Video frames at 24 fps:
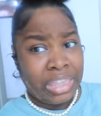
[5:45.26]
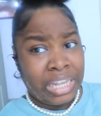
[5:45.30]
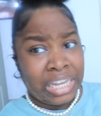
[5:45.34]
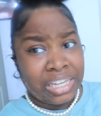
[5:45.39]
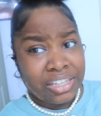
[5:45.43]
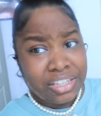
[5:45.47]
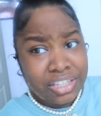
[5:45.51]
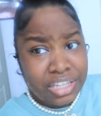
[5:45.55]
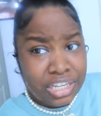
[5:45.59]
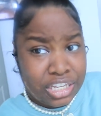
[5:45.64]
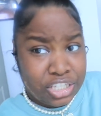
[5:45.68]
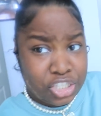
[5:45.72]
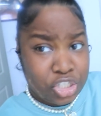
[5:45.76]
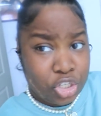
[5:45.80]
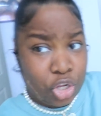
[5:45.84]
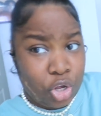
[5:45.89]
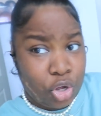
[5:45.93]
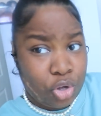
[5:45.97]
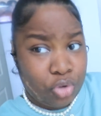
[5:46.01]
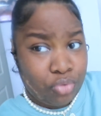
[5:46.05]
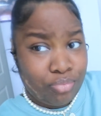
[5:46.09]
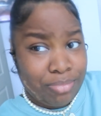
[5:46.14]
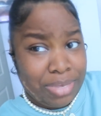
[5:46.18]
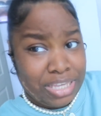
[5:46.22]
need to
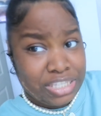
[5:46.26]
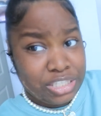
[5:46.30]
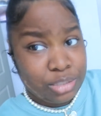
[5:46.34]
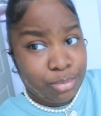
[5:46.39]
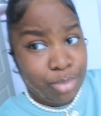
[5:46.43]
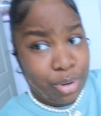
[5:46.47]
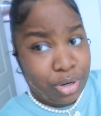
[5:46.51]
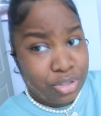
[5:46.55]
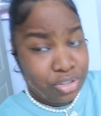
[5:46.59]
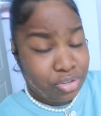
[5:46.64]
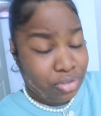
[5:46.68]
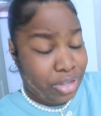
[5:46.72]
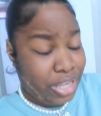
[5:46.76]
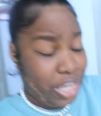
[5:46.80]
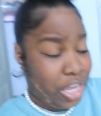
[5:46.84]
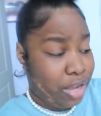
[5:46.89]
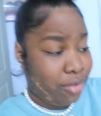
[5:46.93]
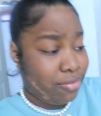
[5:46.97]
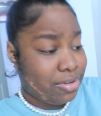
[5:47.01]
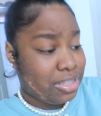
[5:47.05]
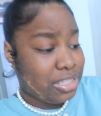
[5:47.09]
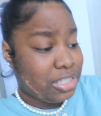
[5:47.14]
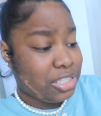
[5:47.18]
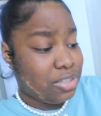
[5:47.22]
go make some personal
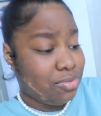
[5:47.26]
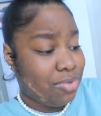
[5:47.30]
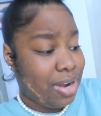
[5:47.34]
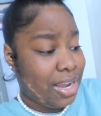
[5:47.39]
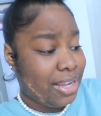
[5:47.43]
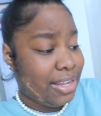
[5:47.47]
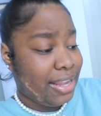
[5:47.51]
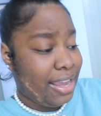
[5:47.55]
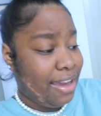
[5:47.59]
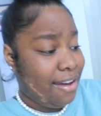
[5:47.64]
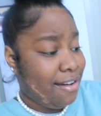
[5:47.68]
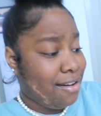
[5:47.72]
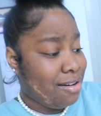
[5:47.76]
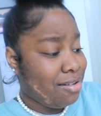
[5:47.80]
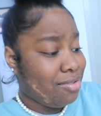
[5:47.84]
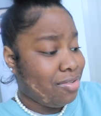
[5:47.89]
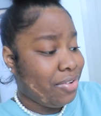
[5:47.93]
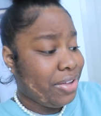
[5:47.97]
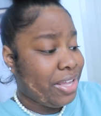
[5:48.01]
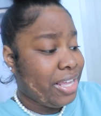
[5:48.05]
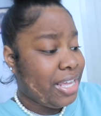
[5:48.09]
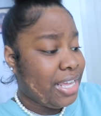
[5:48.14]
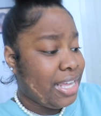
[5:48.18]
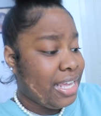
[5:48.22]
errands right now.